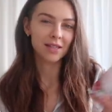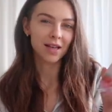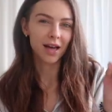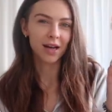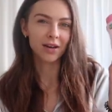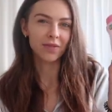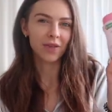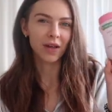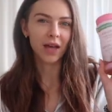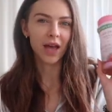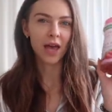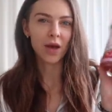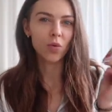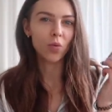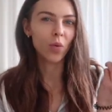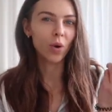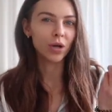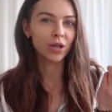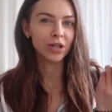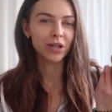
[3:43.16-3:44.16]
kind of like a
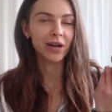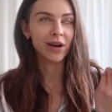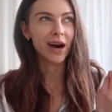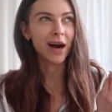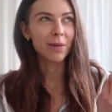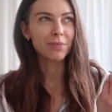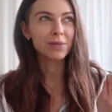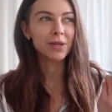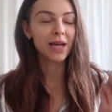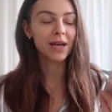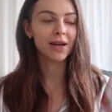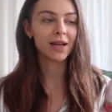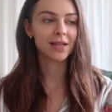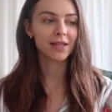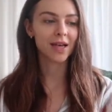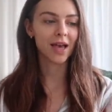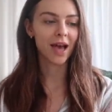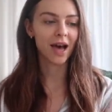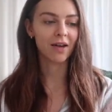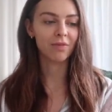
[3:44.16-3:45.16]
one year update
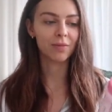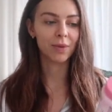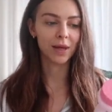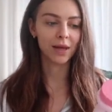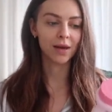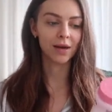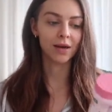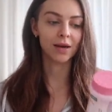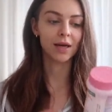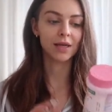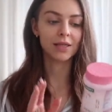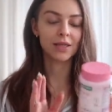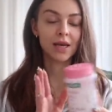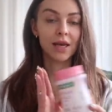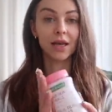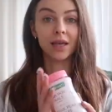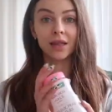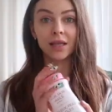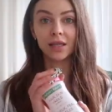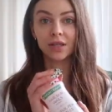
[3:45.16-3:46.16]
because I have been
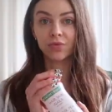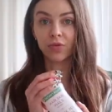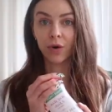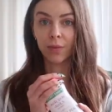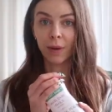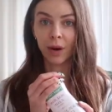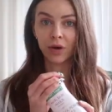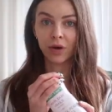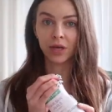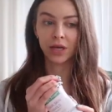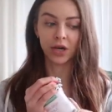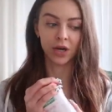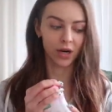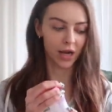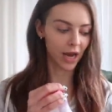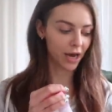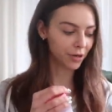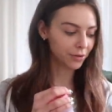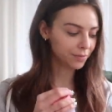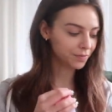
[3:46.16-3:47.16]
taking these for about a year
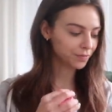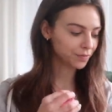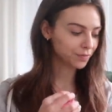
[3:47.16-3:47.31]
now.